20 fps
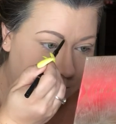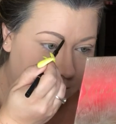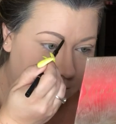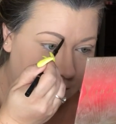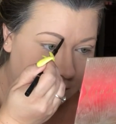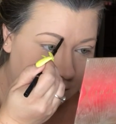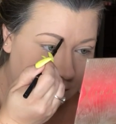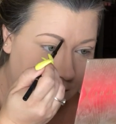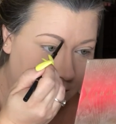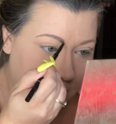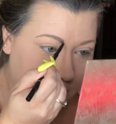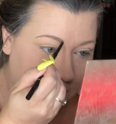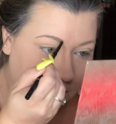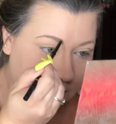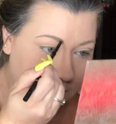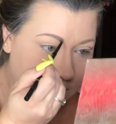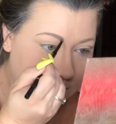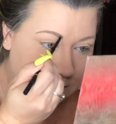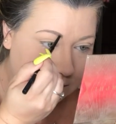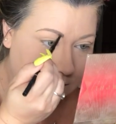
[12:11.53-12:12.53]
one I
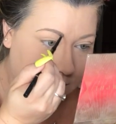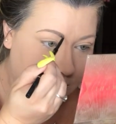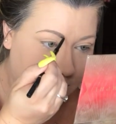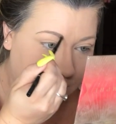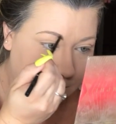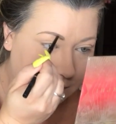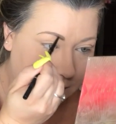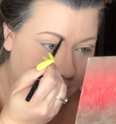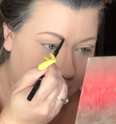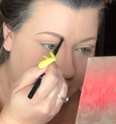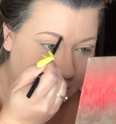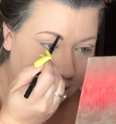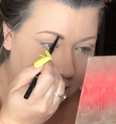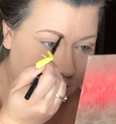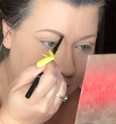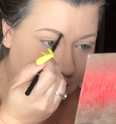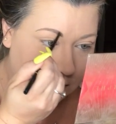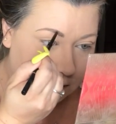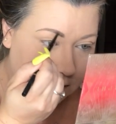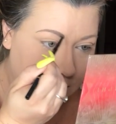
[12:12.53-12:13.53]
thought was a little bit like
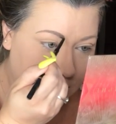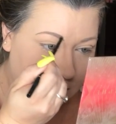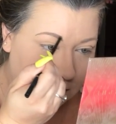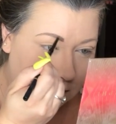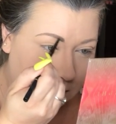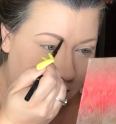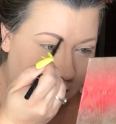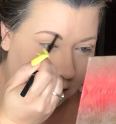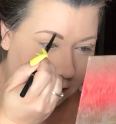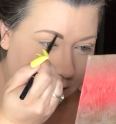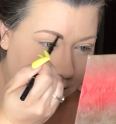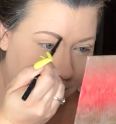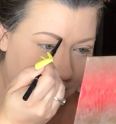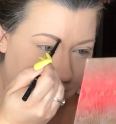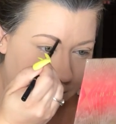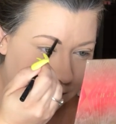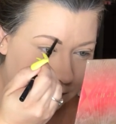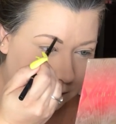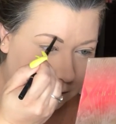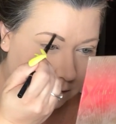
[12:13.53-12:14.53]

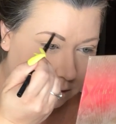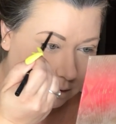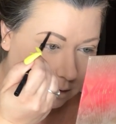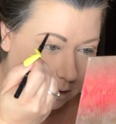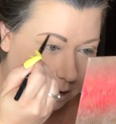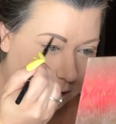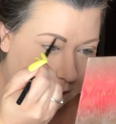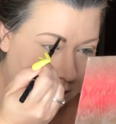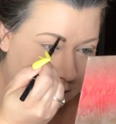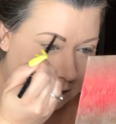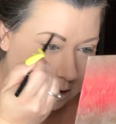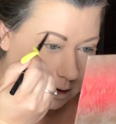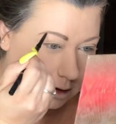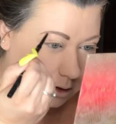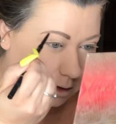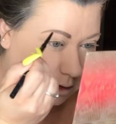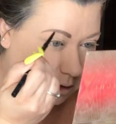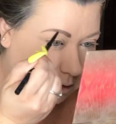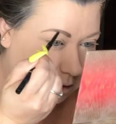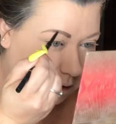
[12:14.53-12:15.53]
harder like
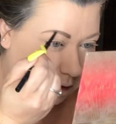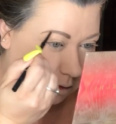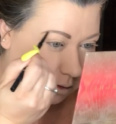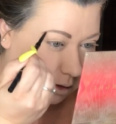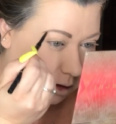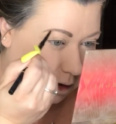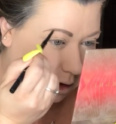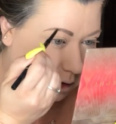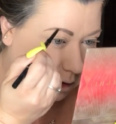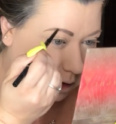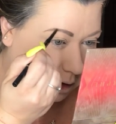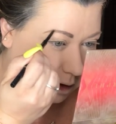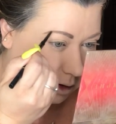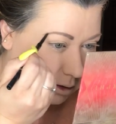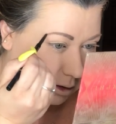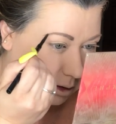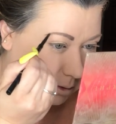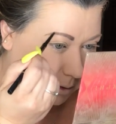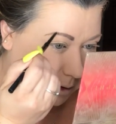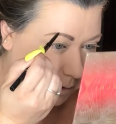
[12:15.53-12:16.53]
to go on, you know
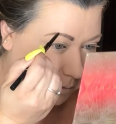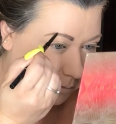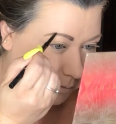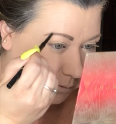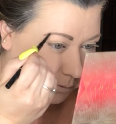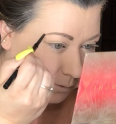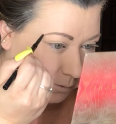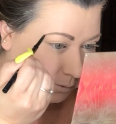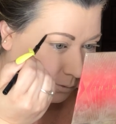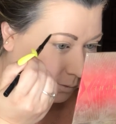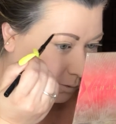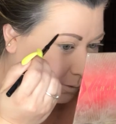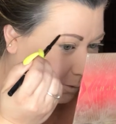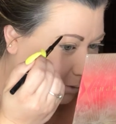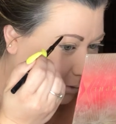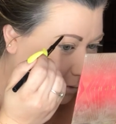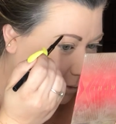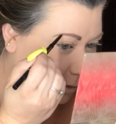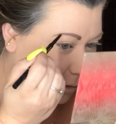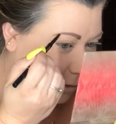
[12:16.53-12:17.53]
what I mean?
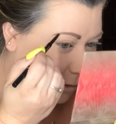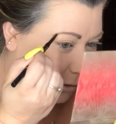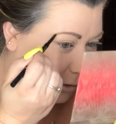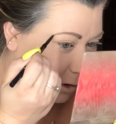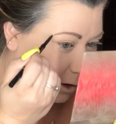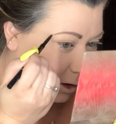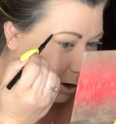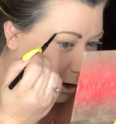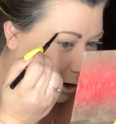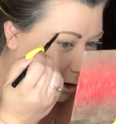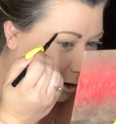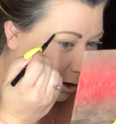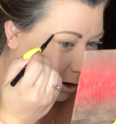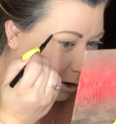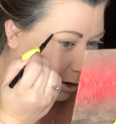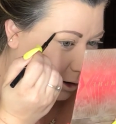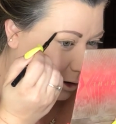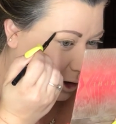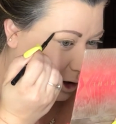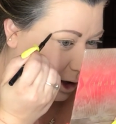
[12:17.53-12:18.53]
Like a
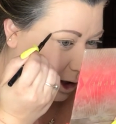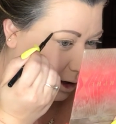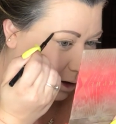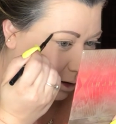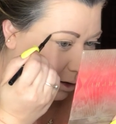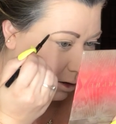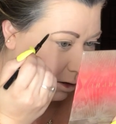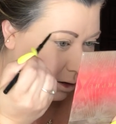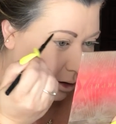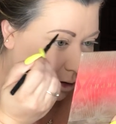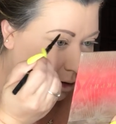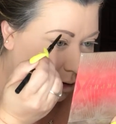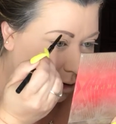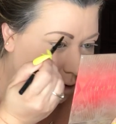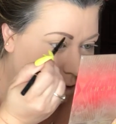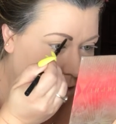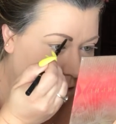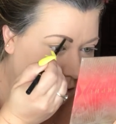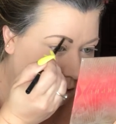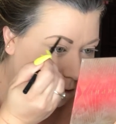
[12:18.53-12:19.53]
hard gel.
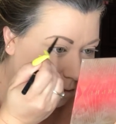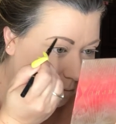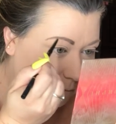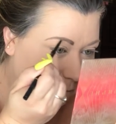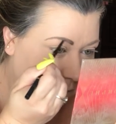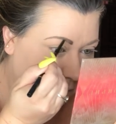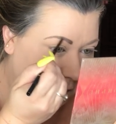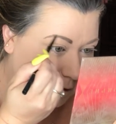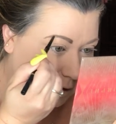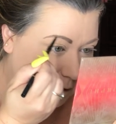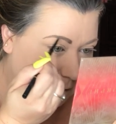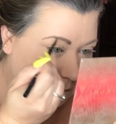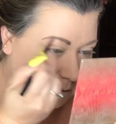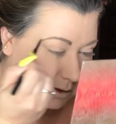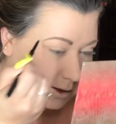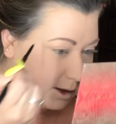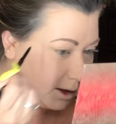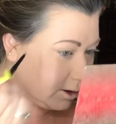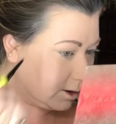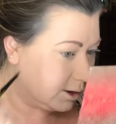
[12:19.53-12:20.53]
Versus this
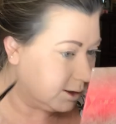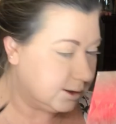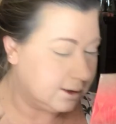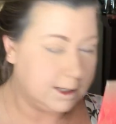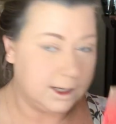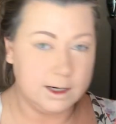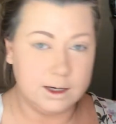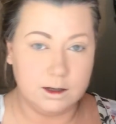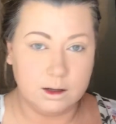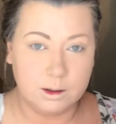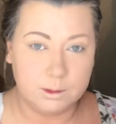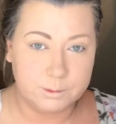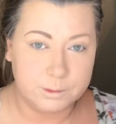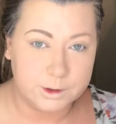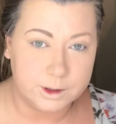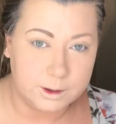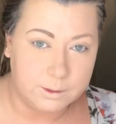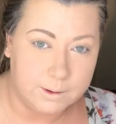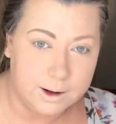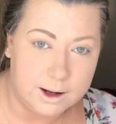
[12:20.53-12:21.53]
one's actually sliding on
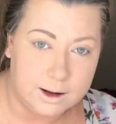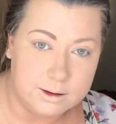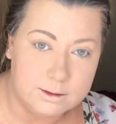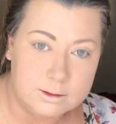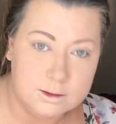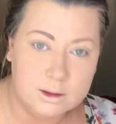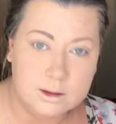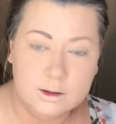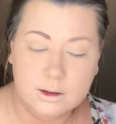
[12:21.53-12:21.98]
pretty well.